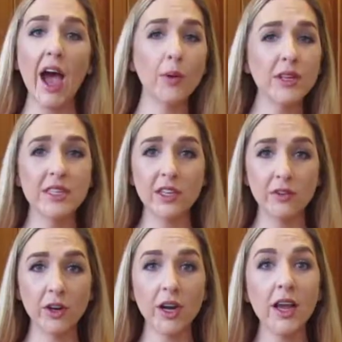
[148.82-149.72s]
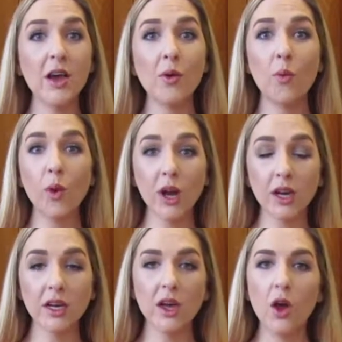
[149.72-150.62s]
How does silver
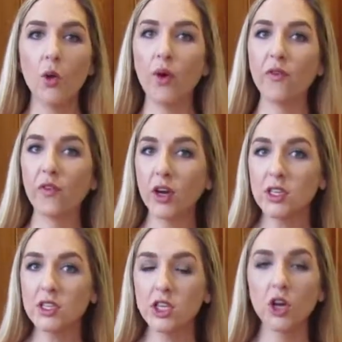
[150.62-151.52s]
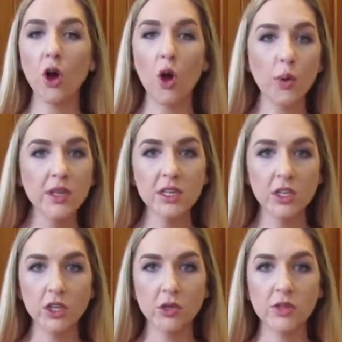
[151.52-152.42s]
work? Well, first, you're always
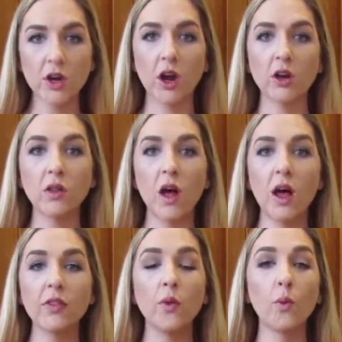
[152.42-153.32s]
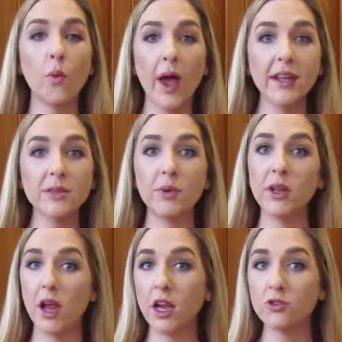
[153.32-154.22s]
going to use our cloth wet
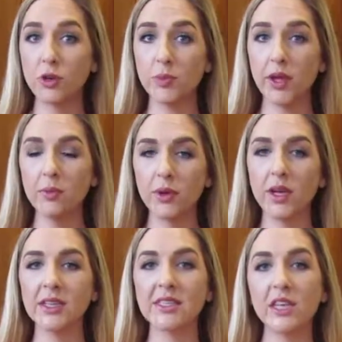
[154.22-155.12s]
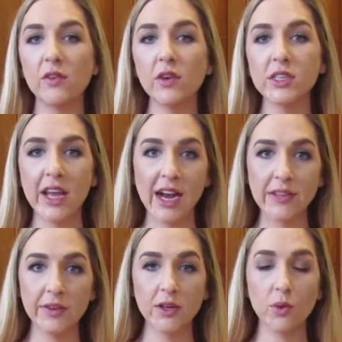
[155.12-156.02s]
but not dripping because silver is
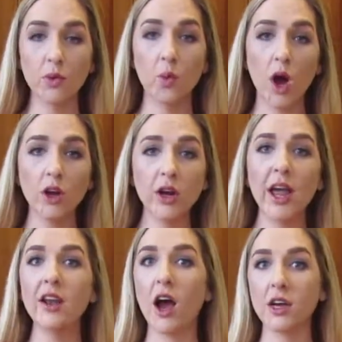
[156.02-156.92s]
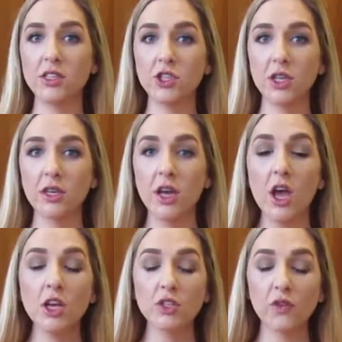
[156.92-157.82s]
activated with water and oxygen.
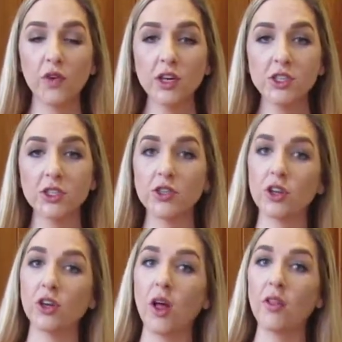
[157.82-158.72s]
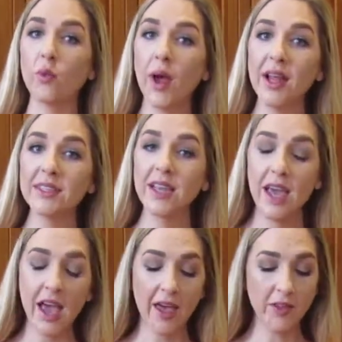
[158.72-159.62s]
So first you use our cloth wet,
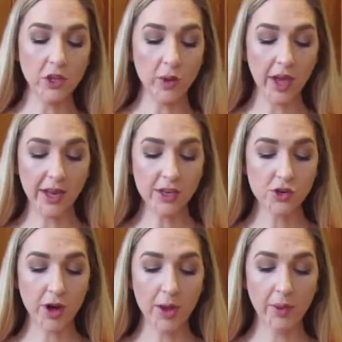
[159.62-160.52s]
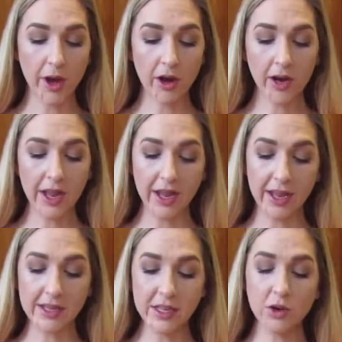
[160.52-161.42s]
and then you hang to dry by our
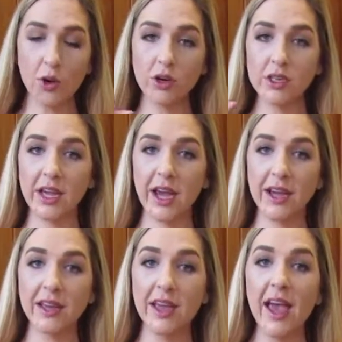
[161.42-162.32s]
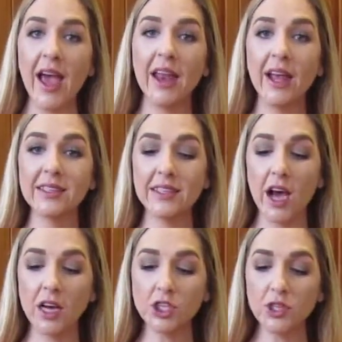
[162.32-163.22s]
handy corner tag, and as the
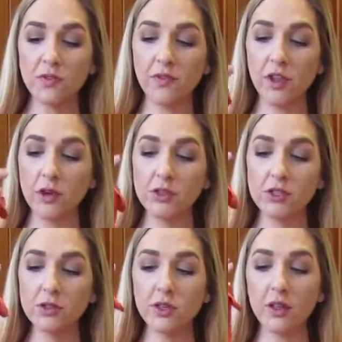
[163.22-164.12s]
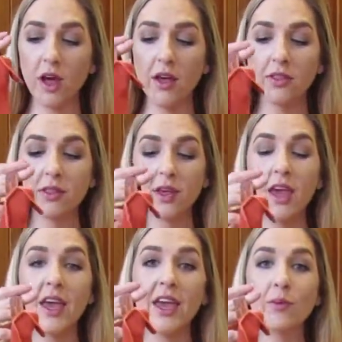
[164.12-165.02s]
oxygen flows through the cloth,
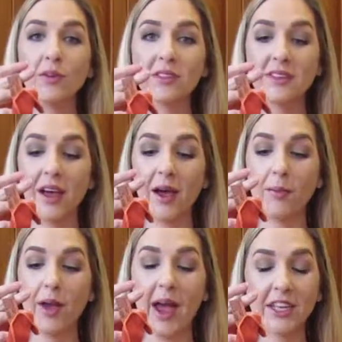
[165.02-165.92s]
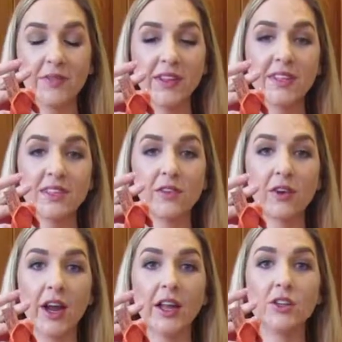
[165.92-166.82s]
it will activate the
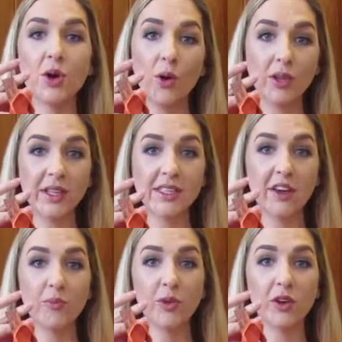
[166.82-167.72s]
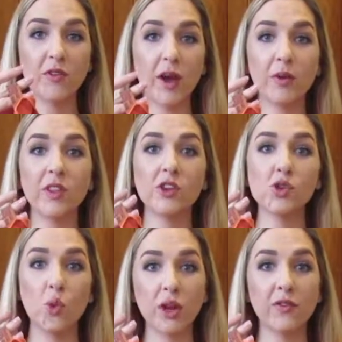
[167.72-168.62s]
silver and totally self-purify within
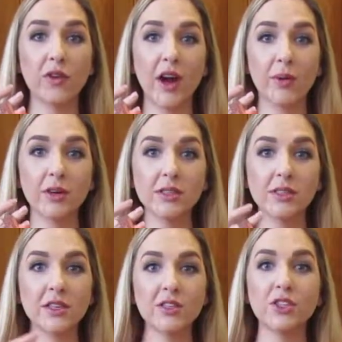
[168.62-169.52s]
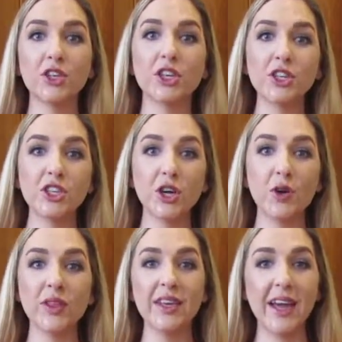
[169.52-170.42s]
24 hours. So you're good to
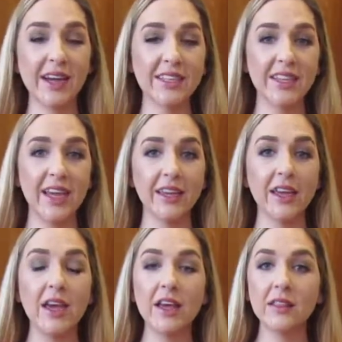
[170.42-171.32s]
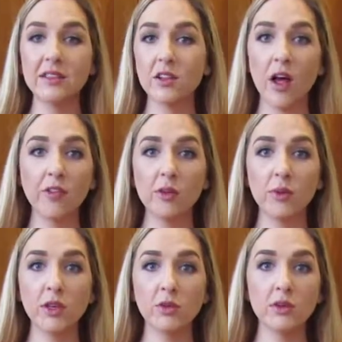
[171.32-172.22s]
go the next day. This cloth can
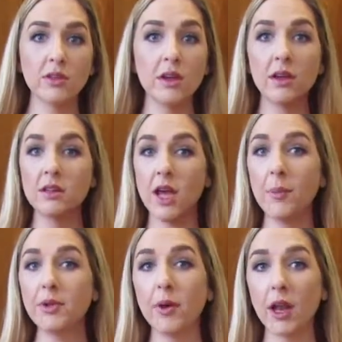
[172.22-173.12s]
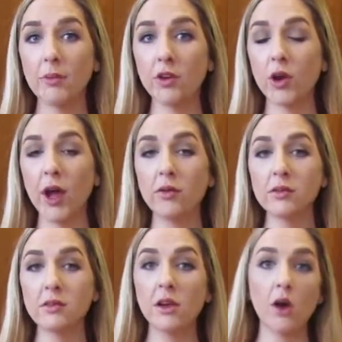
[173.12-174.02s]
be used top to bottom in your
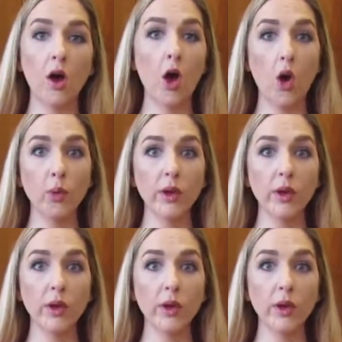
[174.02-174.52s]
house all